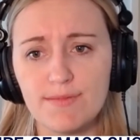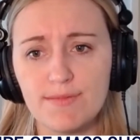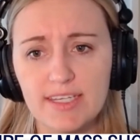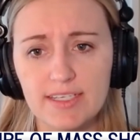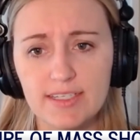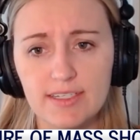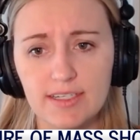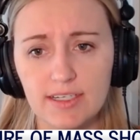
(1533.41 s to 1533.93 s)

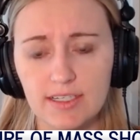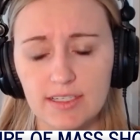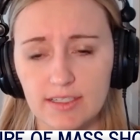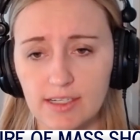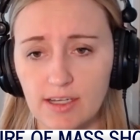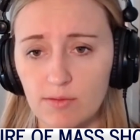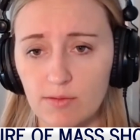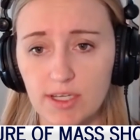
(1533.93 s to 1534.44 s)
This
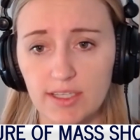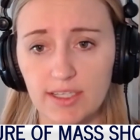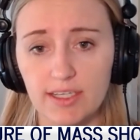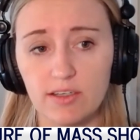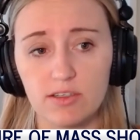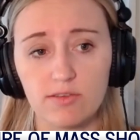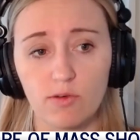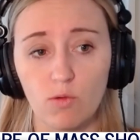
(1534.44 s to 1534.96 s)
comes on the
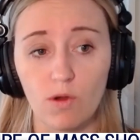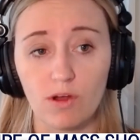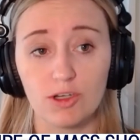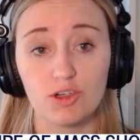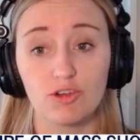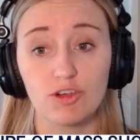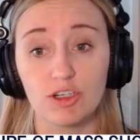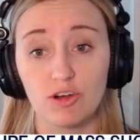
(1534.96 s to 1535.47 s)
heels of a Wall
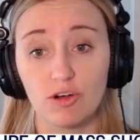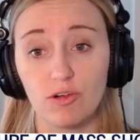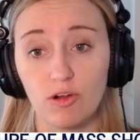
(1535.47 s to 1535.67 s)
Street Journal